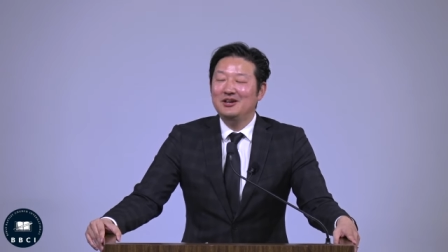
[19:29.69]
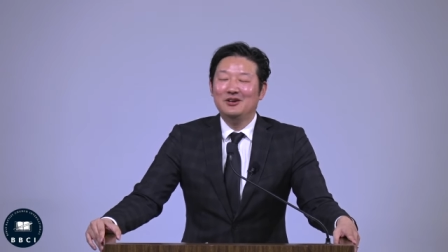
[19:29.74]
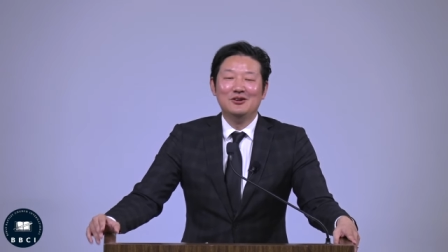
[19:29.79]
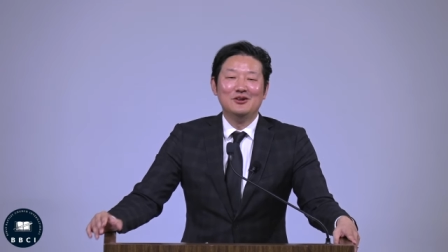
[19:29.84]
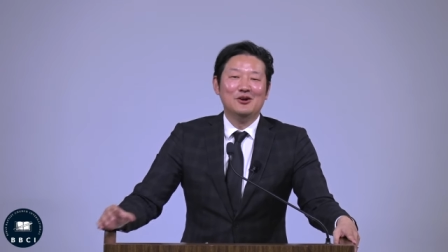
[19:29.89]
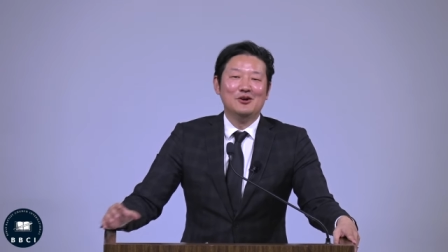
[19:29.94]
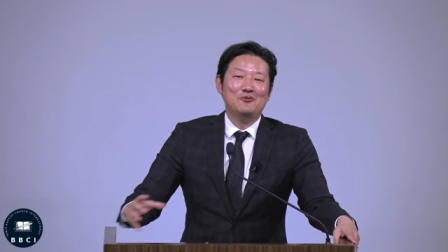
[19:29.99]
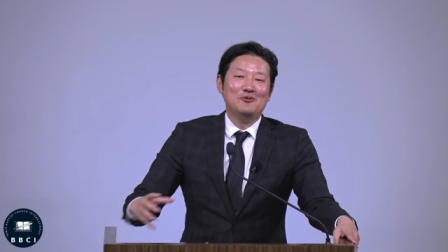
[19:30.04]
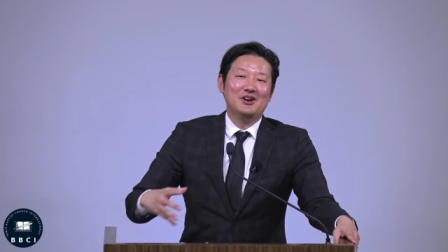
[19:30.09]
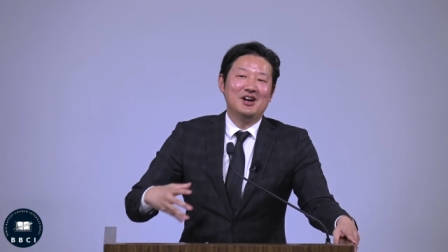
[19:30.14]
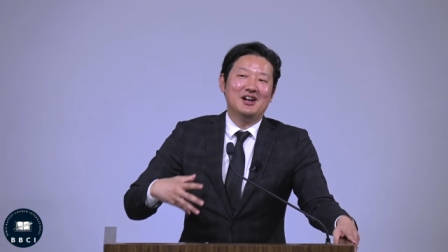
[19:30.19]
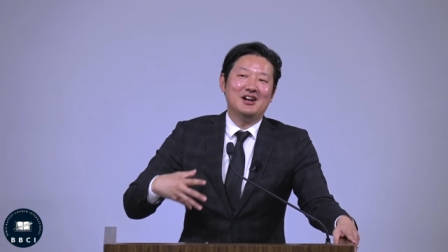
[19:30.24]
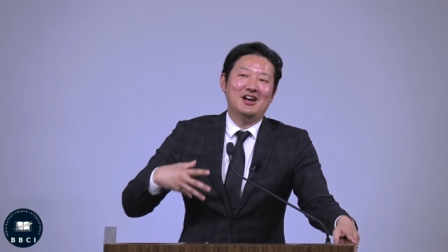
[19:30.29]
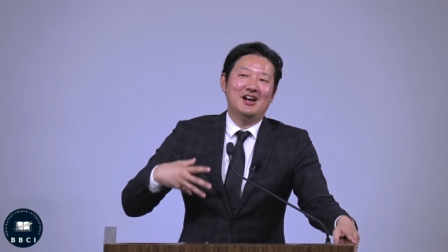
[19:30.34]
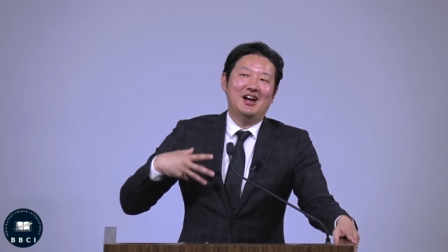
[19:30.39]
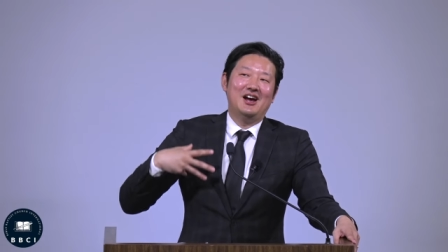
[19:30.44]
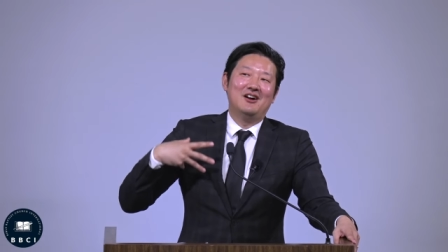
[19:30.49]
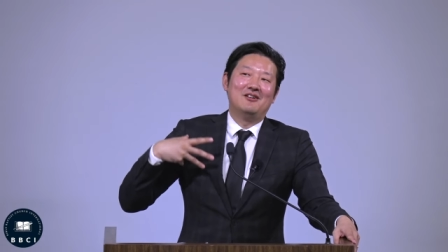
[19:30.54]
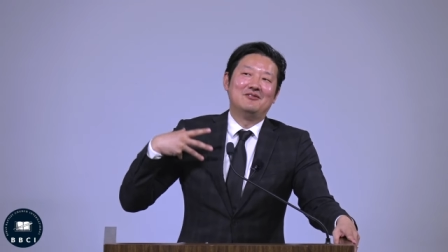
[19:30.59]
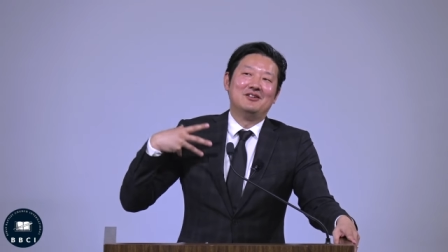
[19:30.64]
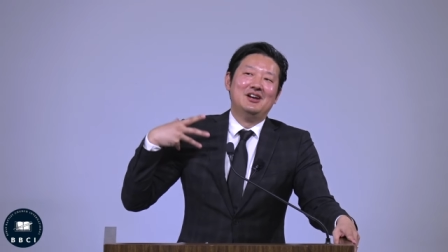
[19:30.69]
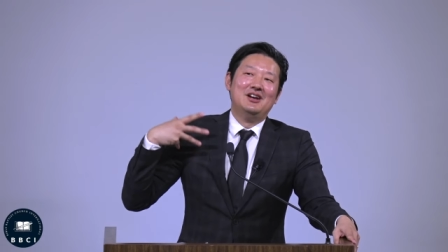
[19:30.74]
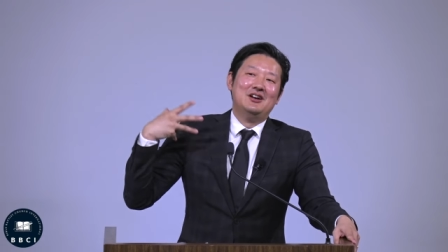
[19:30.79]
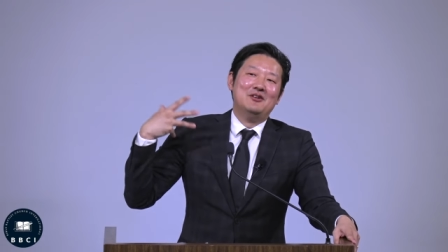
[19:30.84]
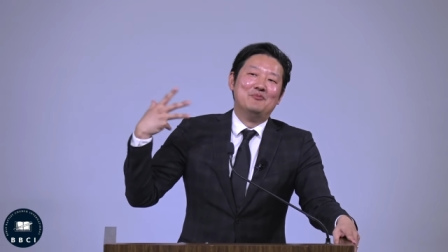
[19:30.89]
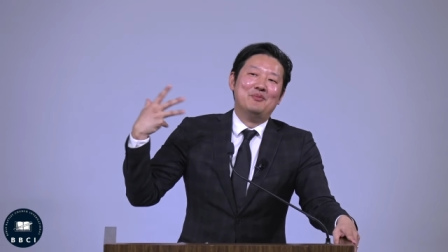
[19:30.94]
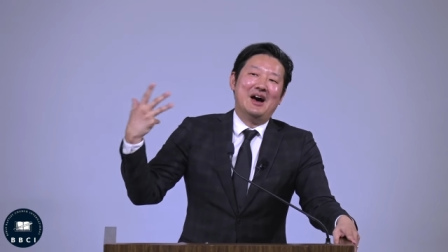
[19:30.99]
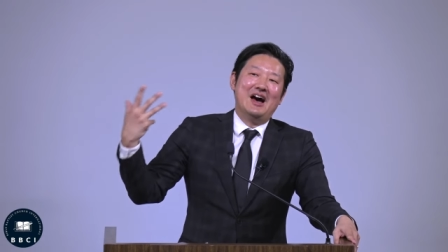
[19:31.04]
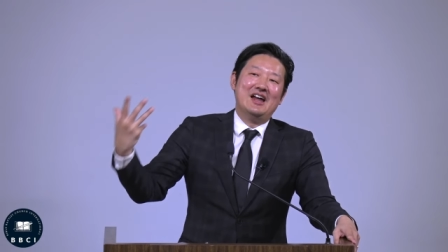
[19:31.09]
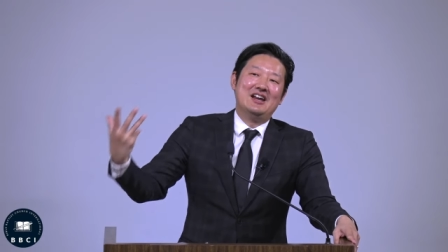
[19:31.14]
You know, we're going to have
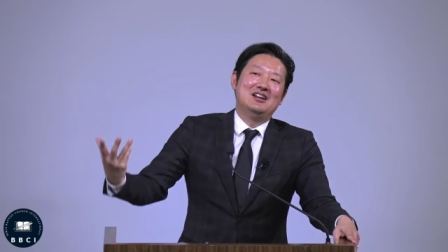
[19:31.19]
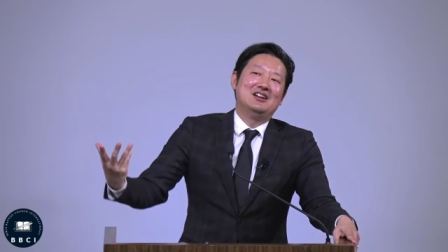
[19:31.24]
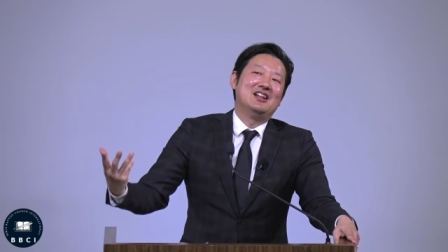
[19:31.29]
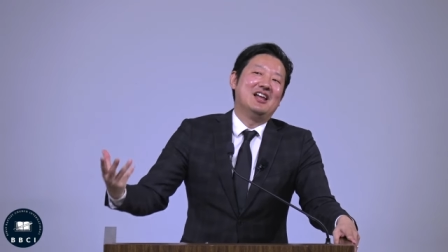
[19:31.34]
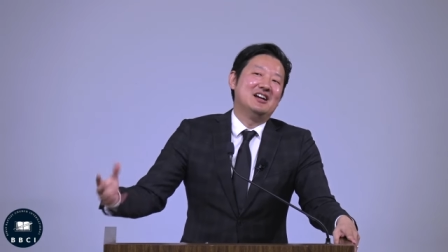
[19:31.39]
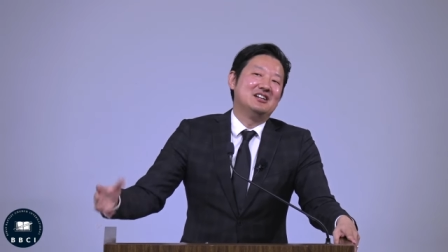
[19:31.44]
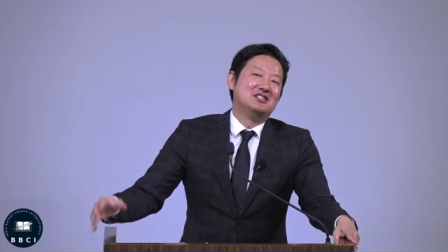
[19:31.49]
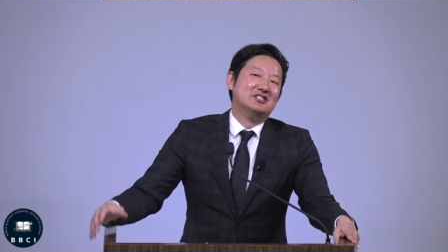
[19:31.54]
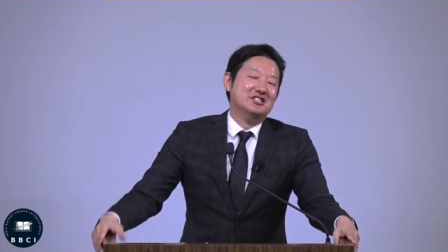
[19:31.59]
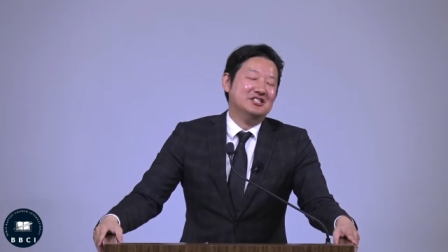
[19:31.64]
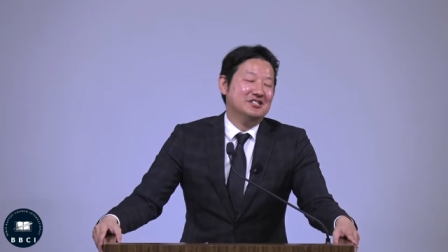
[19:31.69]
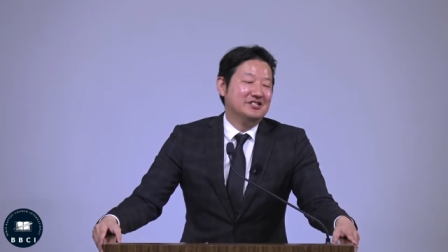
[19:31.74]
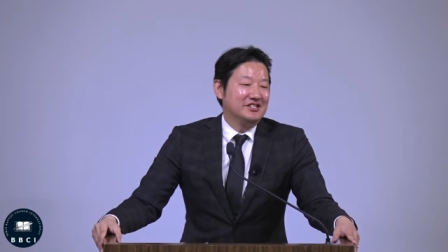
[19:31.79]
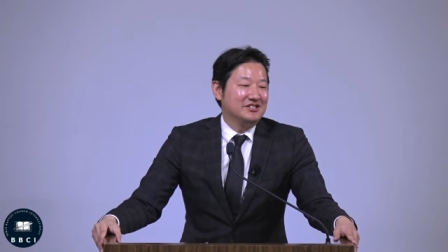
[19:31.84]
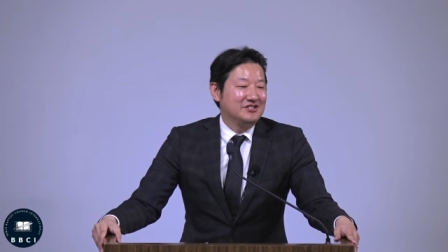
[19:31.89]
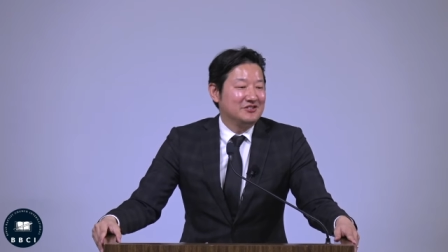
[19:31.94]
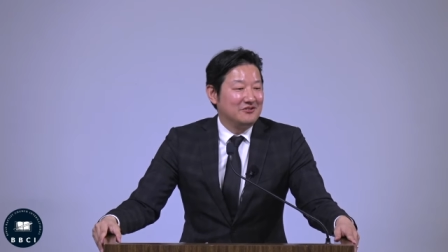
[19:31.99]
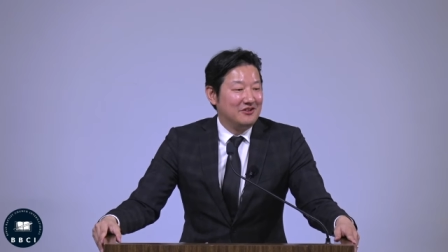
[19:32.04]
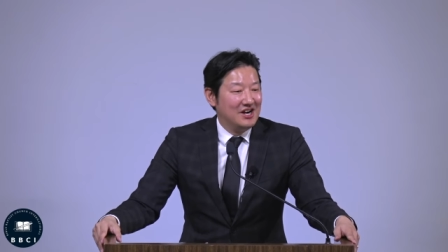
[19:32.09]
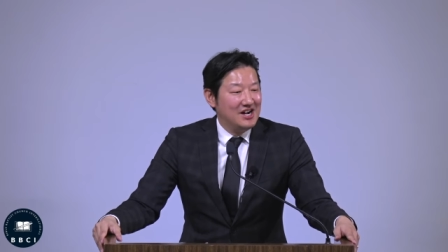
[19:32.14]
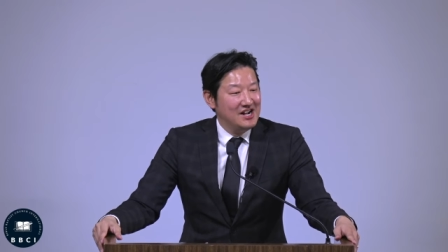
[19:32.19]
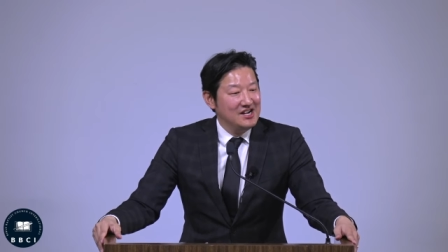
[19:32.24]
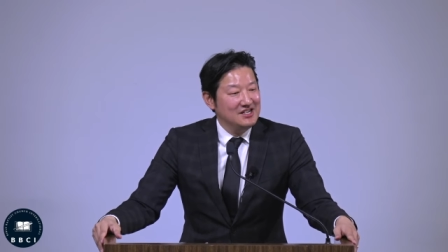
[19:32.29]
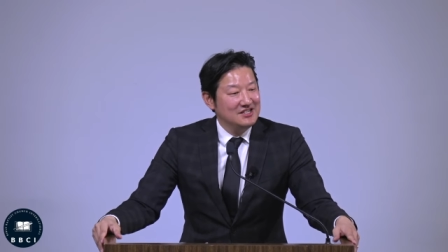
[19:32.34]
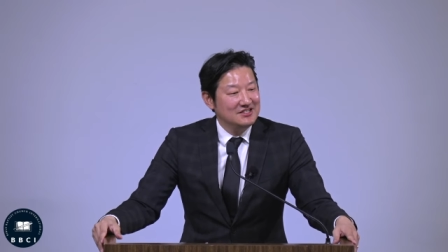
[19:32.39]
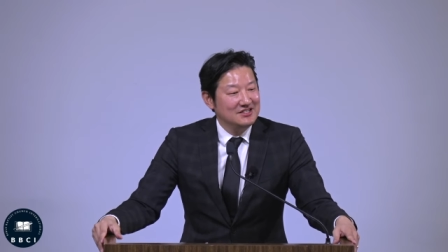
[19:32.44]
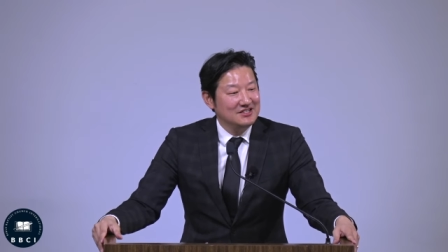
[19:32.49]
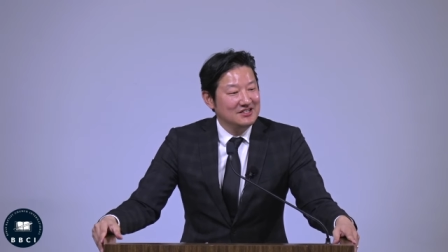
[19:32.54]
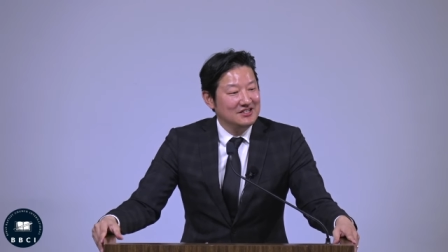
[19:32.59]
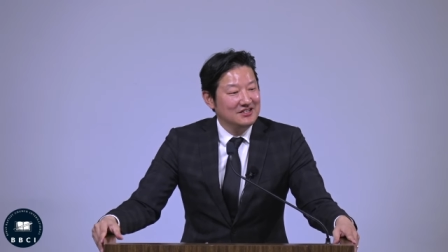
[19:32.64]
body like Jesus
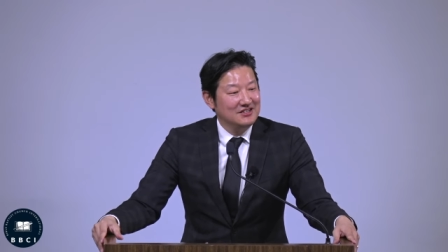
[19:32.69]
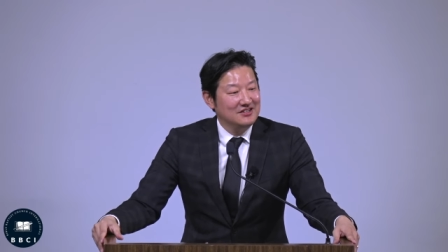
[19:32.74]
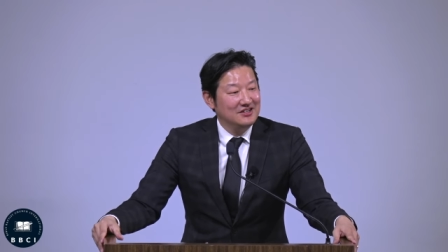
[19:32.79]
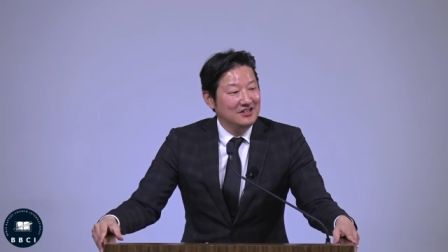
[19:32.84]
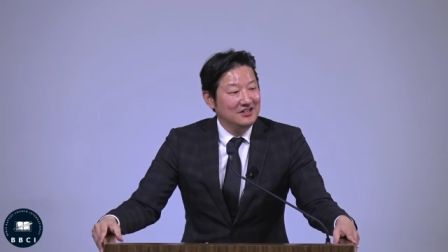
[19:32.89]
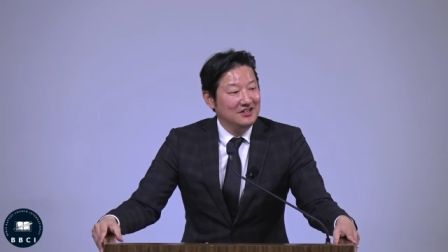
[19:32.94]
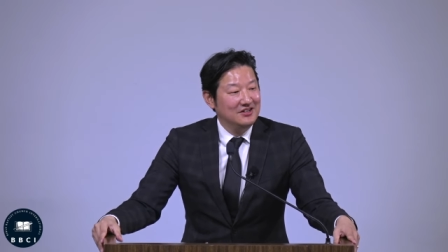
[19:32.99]
Christ. Yes.